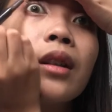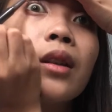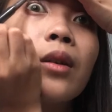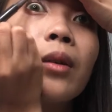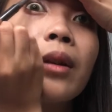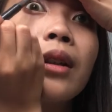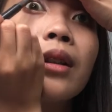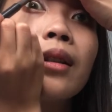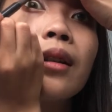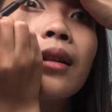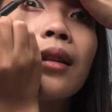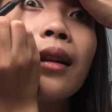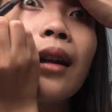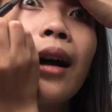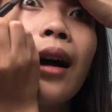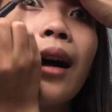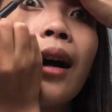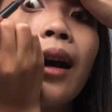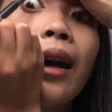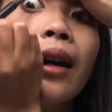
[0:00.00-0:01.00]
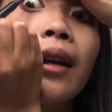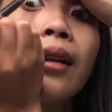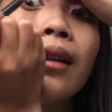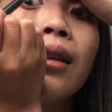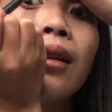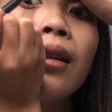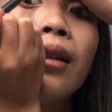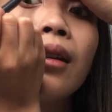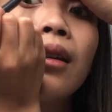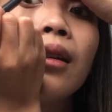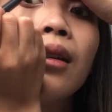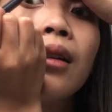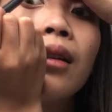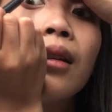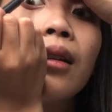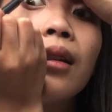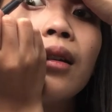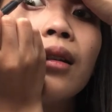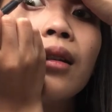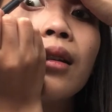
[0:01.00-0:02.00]
going to line,
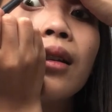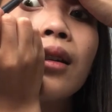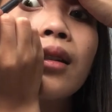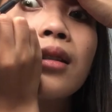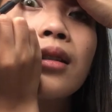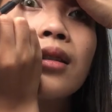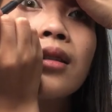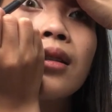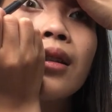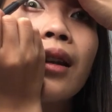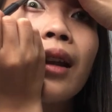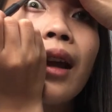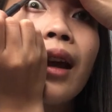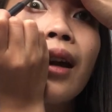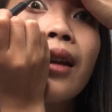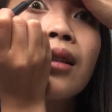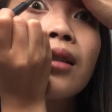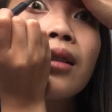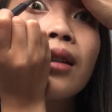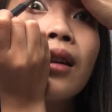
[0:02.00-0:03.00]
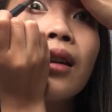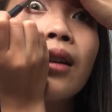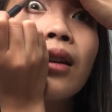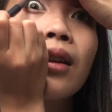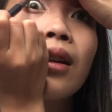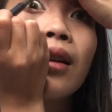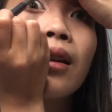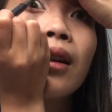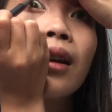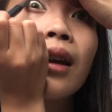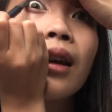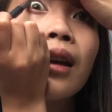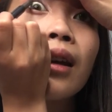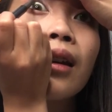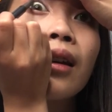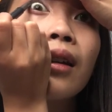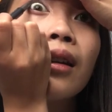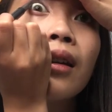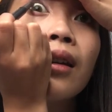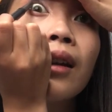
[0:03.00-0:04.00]
this is nasty
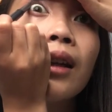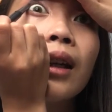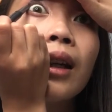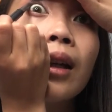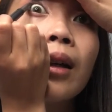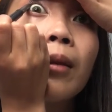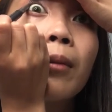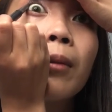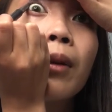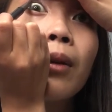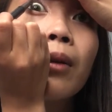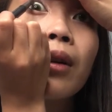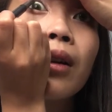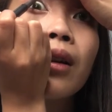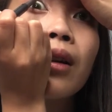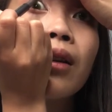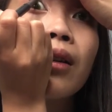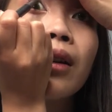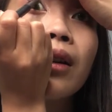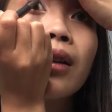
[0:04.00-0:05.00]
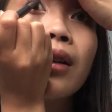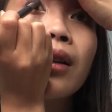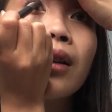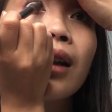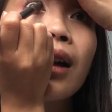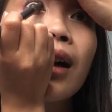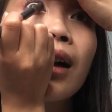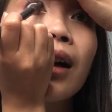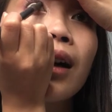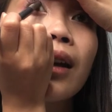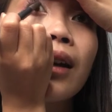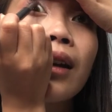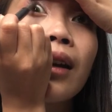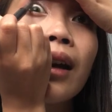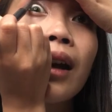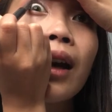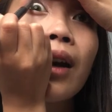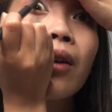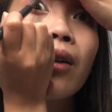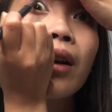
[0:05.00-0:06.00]
looking, but we're going to line
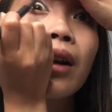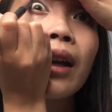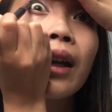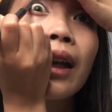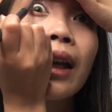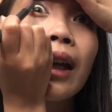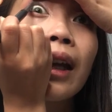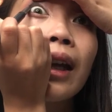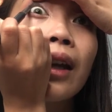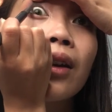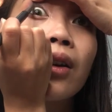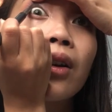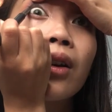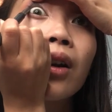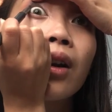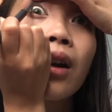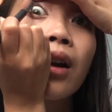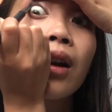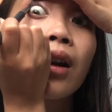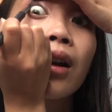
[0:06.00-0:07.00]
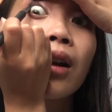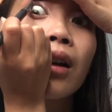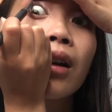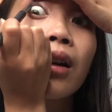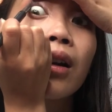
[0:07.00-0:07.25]
our inner